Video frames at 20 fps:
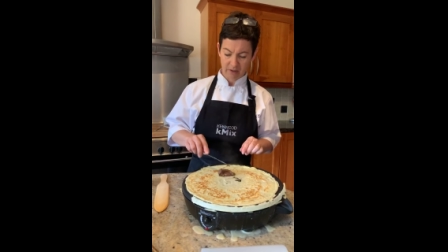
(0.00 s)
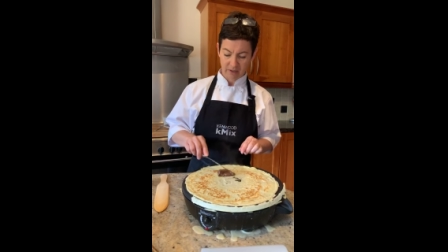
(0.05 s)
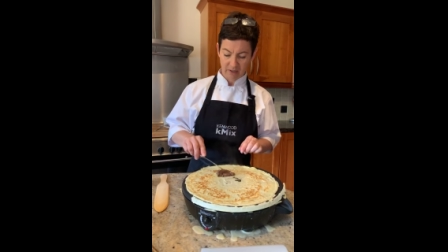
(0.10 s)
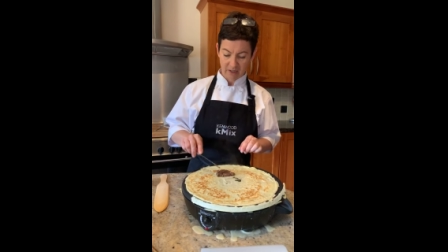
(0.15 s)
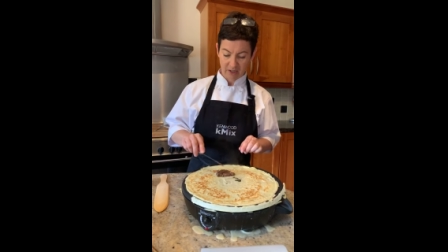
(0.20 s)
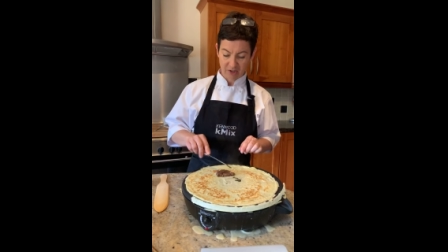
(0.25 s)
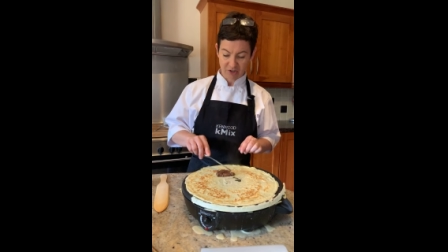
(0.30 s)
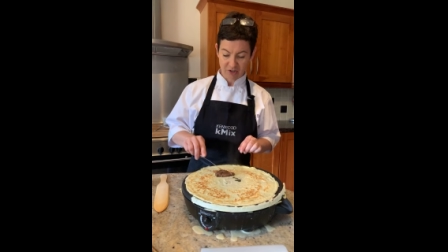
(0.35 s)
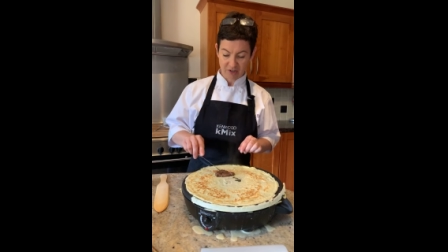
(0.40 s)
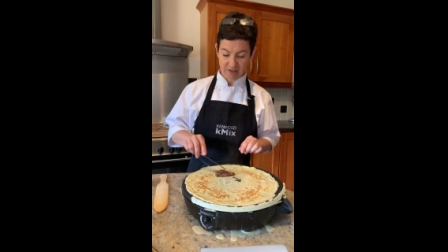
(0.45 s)

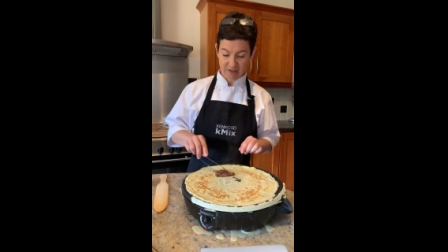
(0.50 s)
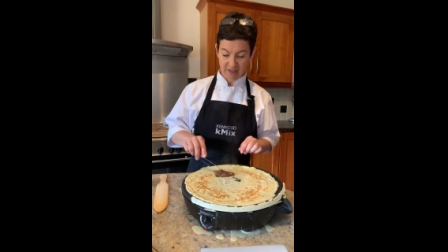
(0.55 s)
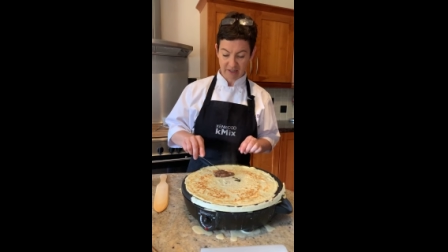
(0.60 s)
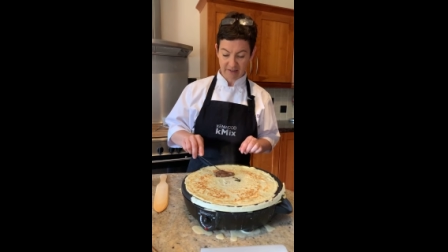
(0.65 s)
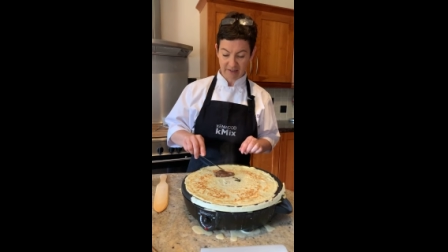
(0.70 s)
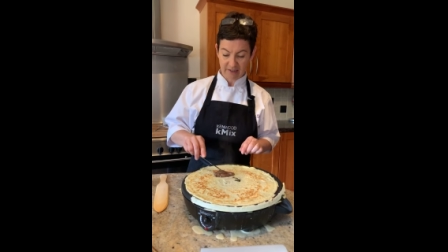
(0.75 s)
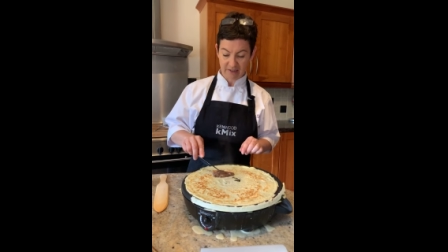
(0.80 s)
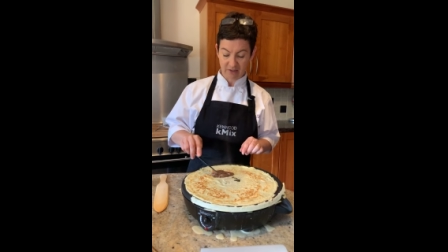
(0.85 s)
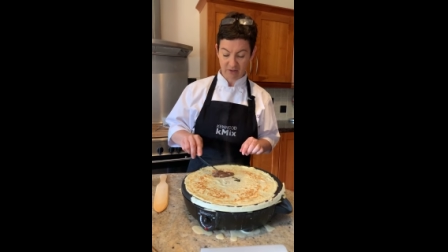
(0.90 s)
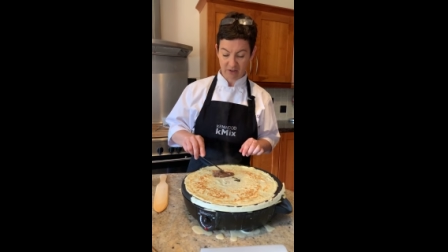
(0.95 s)
And just like
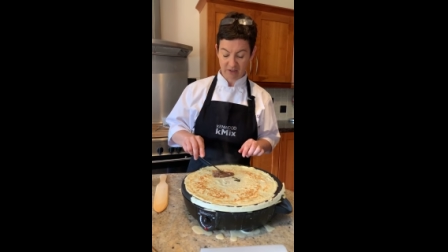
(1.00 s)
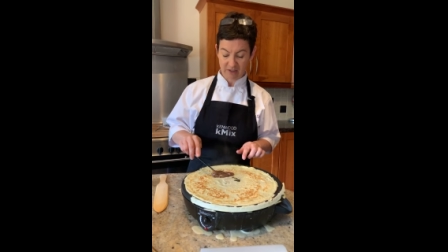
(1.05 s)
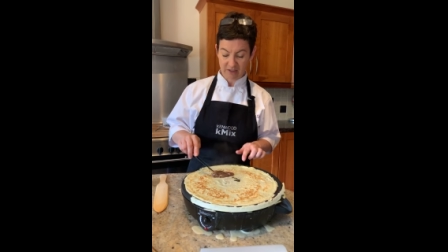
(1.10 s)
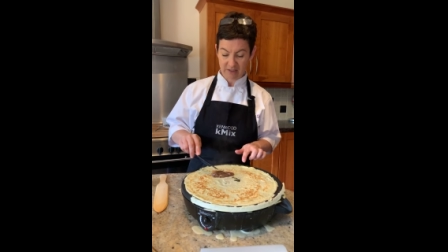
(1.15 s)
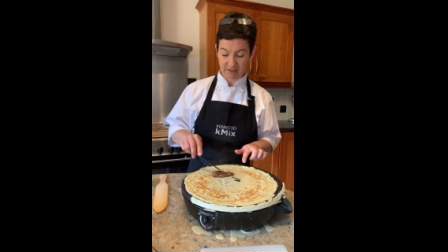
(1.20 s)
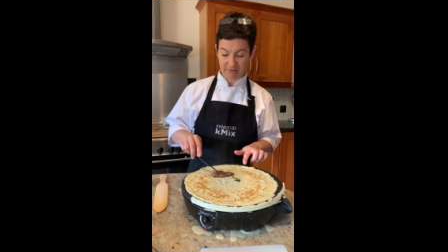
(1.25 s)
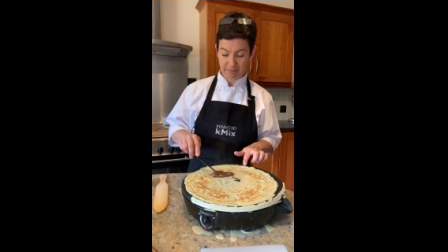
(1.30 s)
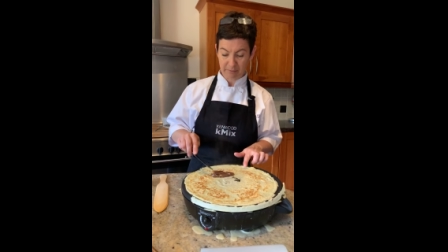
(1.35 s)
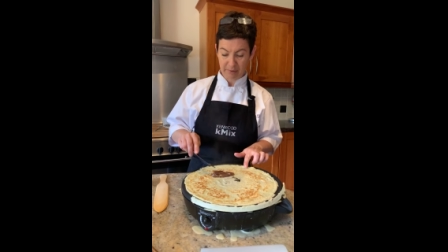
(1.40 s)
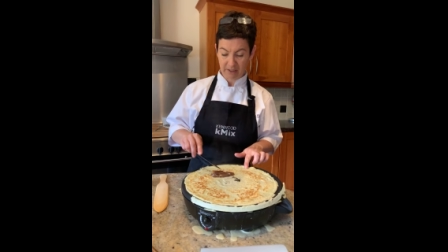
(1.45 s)
that, look, it's
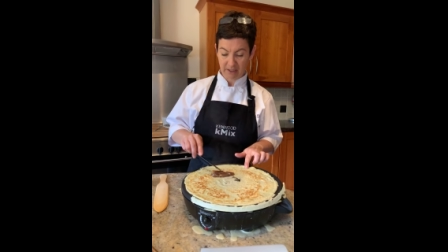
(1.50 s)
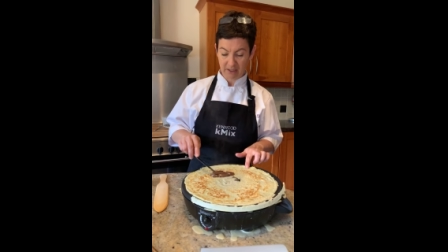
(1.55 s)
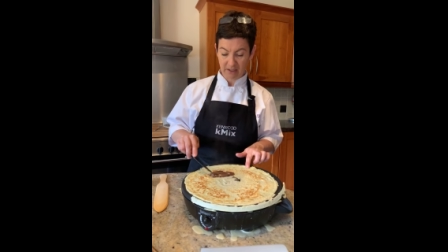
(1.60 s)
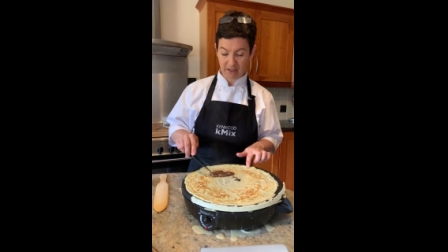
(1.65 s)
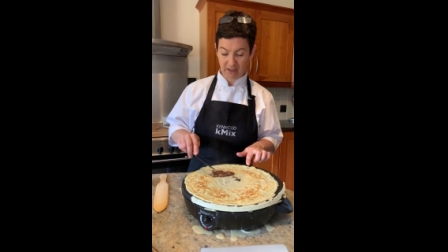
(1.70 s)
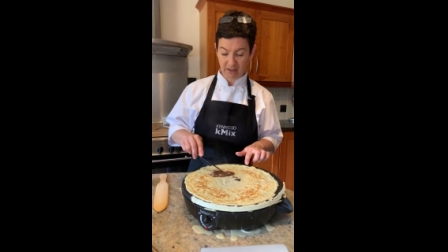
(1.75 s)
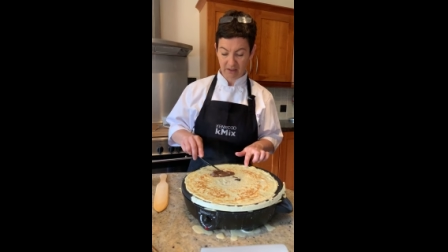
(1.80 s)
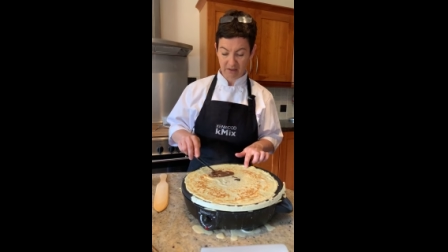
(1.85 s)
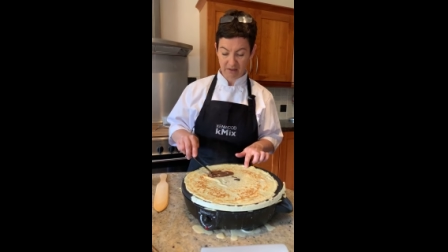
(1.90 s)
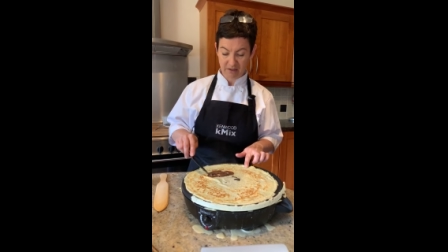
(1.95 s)
even
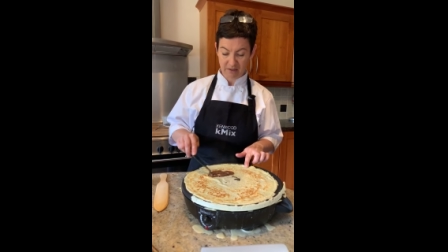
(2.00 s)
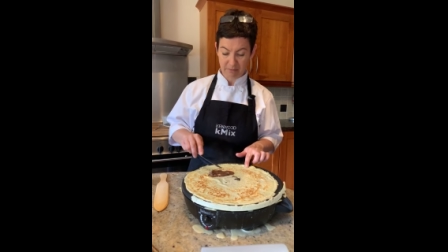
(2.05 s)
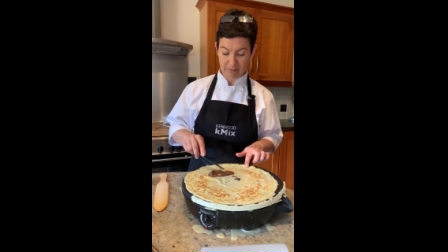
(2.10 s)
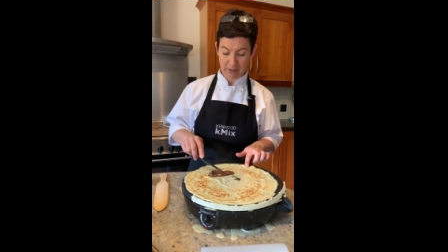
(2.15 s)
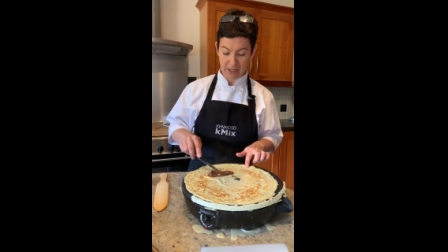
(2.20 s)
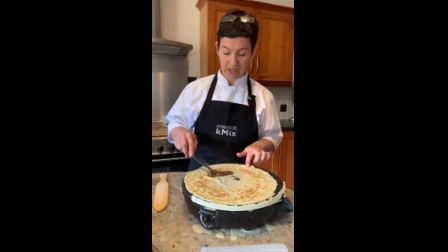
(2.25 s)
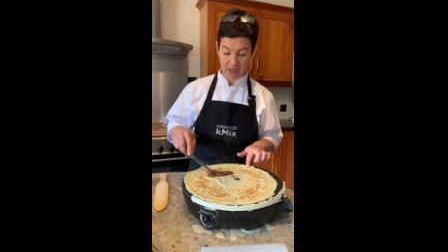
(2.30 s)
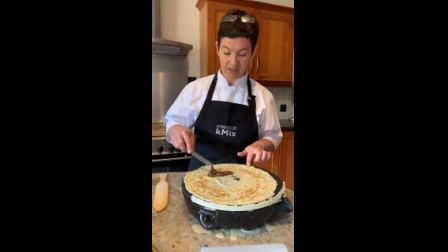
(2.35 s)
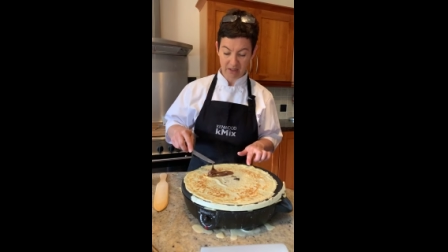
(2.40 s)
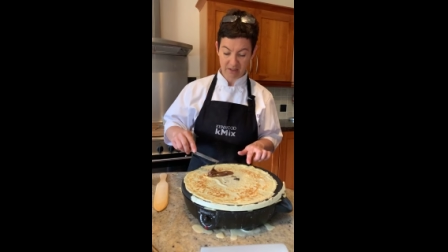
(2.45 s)
beginning to
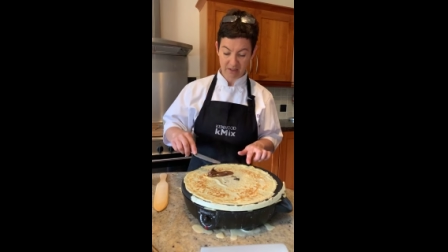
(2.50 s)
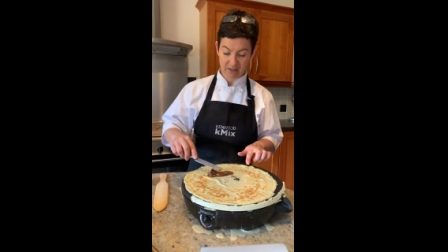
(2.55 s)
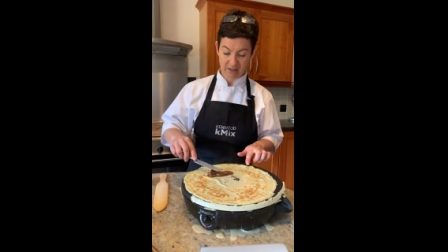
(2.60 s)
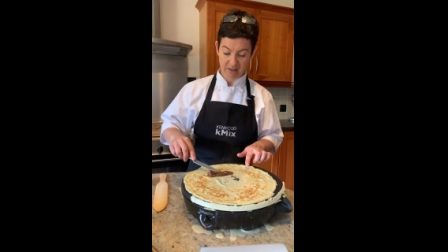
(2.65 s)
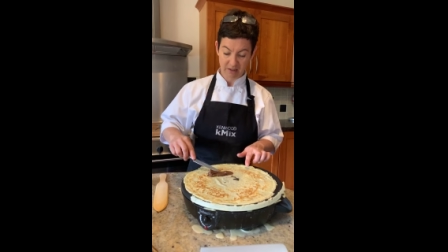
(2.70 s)
melt.